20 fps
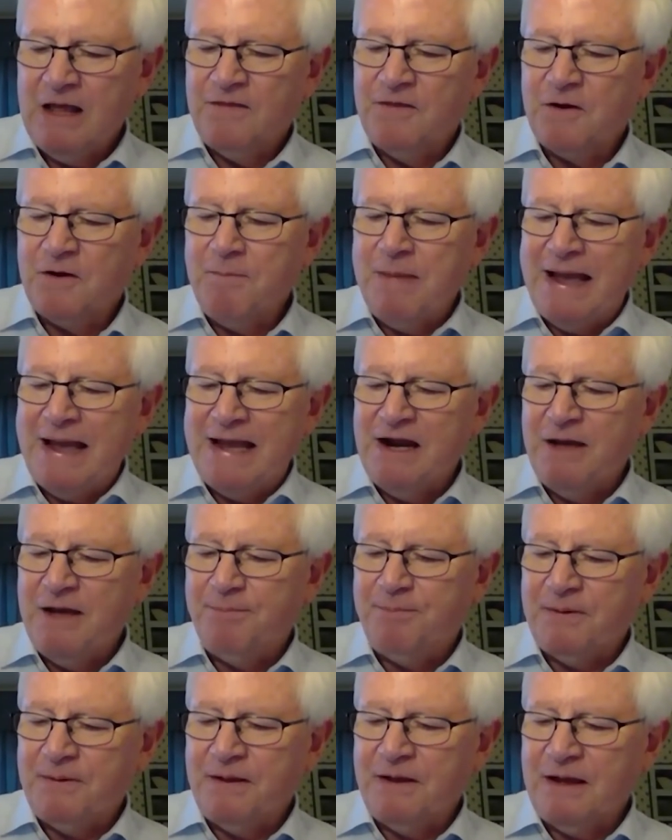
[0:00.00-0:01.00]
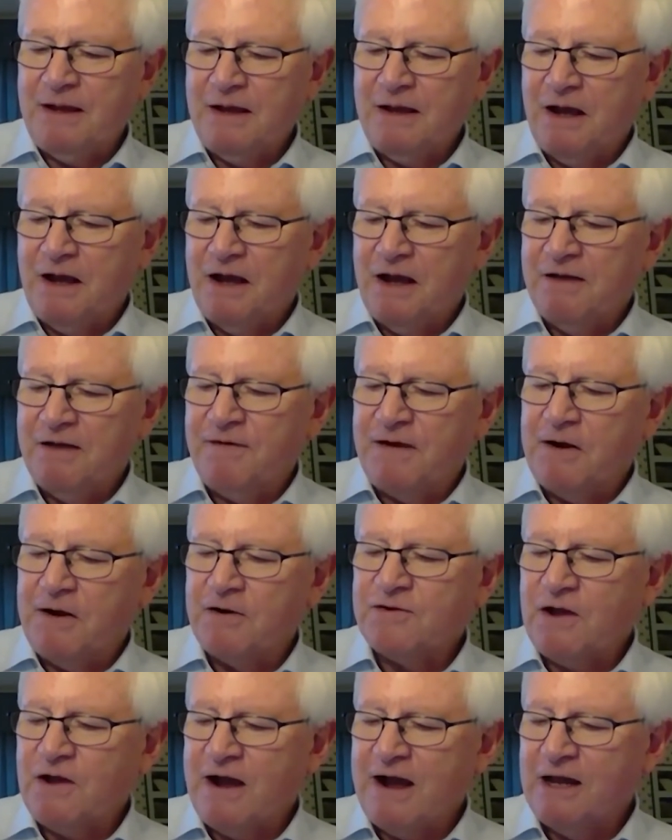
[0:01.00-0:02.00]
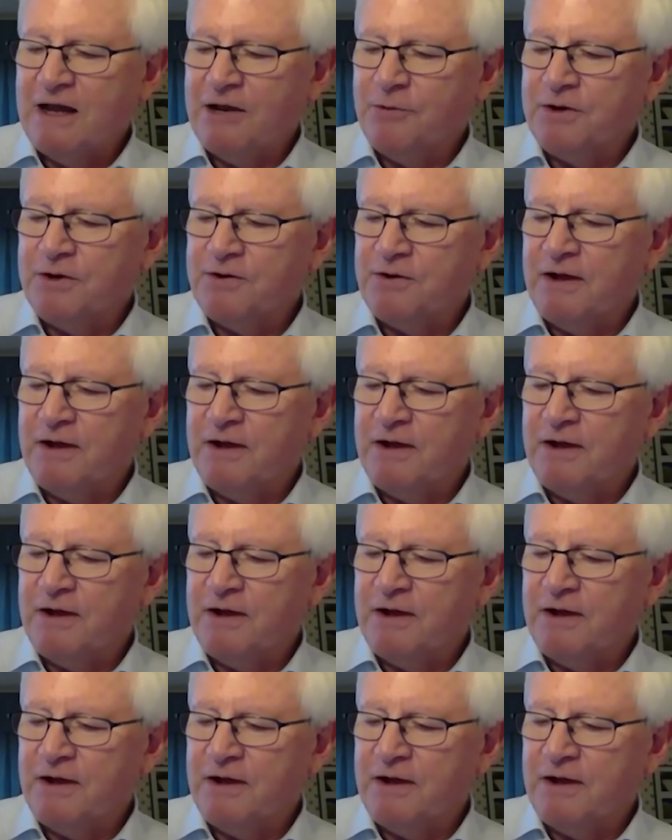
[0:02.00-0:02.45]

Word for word: They're made up uh, of and are tolerant